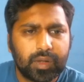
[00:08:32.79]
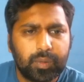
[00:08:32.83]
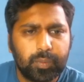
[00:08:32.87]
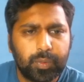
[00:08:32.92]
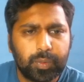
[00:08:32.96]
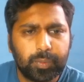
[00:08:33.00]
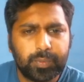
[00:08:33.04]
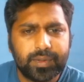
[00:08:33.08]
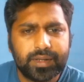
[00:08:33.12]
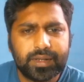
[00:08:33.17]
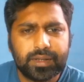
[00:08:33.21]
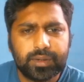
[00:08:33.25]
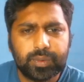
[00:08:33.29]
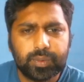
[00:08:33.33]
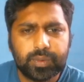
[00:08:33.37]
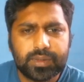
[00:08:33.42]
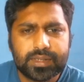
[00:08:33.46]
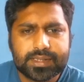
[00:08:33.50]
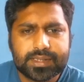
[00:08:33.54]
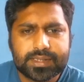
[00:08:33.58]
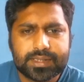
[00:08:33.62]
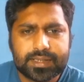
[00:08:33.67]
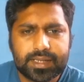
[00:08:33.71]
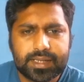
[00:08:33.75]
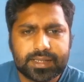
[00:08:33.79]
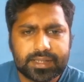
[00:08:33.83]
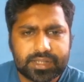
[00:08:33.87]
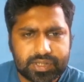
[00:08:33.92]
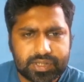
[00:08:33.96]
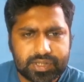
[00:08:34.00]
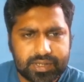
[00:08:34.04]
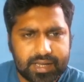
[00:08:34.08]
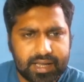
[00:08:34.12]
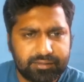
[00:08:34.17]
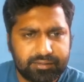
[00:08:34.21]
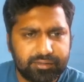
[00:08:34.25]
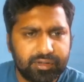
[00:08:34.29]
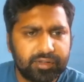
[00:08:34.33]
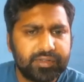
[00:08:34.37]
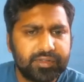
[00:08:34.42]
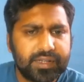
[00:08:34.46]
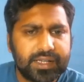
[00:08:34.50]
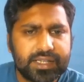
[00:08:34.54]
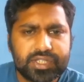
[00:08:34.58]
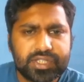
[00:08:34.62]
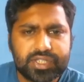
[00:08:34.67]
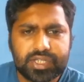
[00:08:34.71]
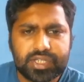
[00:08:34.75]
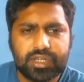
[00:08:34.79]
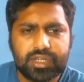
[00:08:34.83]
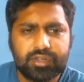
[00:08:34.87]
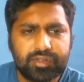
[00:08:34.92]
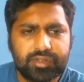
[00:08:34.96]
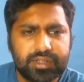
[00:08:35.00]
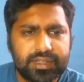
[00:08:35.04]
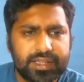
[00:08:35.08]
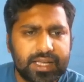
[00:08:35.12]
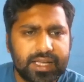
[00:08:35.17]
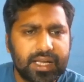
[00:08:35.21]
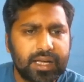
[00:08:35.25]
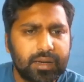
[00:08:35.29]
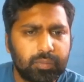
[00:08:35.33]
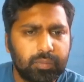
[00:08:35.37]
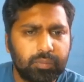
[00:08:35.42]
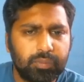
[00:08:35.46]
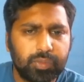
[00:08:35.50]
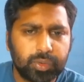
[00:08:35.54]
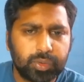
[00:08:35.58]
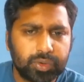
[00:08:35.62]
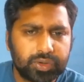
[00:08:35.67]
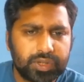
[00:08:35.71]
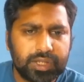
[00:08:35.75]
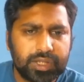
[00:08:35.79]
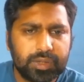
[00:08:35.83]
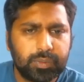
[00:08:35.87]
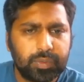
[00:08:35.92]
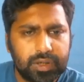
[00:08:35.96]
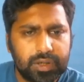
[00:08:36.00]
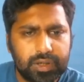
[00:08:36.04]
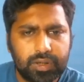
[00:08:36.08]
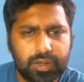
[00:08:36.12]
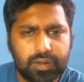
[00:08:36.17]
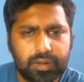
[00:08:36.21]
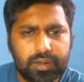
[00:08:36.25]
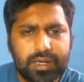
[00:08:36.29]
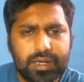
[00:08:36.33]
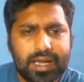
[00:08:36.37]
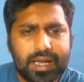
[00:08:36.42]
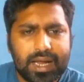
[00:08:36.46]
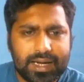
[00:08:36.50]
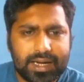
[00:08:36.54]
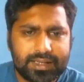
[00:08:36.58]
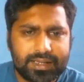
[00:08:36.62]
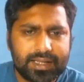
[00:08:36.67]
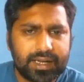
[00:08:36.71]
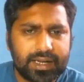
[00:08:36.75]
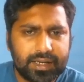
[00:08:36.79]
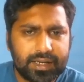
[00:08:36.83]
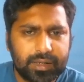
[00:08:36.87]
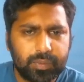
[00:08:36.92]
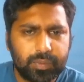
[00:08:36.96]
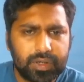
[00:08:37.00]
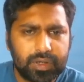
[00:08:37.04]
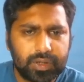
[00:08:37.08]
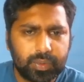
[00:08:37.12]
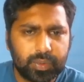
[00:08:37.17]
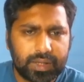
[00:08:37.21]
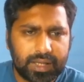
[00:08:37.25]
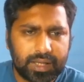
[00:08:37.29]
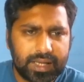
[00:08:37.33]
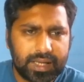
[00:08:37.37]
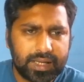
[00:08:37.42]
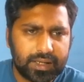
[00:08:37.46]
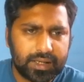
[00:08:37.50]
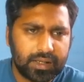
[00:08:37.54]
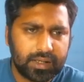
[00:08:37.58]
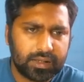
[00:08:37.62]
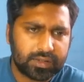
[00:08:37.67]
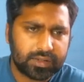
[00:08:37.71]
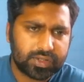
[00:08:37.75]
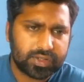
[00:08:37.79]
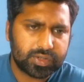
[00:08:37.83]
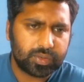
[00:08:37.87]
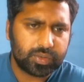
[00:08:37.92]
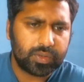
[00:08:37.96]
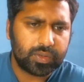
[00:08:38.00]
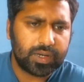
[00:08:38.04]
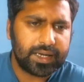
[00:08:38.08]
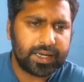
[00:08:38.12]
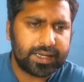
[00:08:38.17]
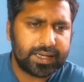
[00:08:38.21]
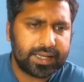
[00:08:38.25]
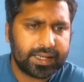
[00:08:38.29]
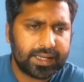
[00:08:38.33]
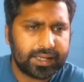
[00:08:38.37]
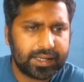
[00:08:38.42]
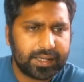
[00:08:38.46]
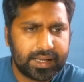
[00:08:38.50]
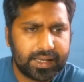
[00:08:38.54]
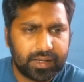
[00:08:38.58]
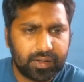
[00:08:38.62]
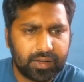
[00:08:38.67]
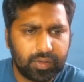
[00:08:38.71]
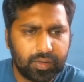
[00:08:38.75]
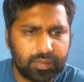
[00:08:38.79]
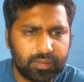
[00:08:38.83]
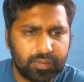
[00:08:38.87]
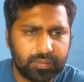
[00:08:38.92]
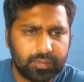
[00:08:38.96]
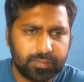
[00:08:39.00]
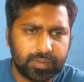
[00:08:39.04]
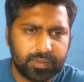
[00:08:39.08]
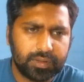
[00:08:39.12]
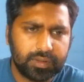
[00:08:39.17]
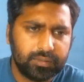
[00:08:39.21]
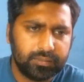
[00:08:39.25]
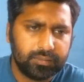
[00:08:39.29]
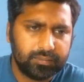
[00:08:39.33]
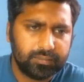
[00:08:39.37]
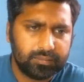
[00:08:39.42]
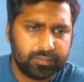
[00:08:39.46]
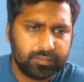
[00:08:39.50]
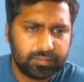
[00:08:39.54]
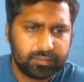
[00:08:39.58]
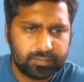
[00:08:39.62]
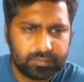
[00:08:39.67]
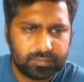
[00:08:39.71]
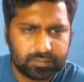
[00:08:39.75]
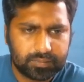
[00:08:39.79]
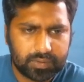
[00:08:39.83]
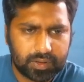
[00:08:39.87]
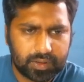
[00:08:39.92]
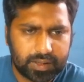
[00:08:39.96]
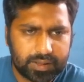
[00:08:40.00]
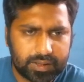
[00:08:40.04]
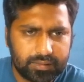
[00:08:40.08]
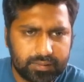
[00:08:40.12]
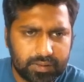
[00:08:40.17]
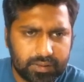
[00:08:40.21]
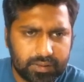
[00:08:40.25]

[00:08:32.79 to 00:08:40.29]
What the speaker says: what we can do is, like, f of a and g of a, they are both equal, and they are equal to k, na? So I'll take k common. Okay,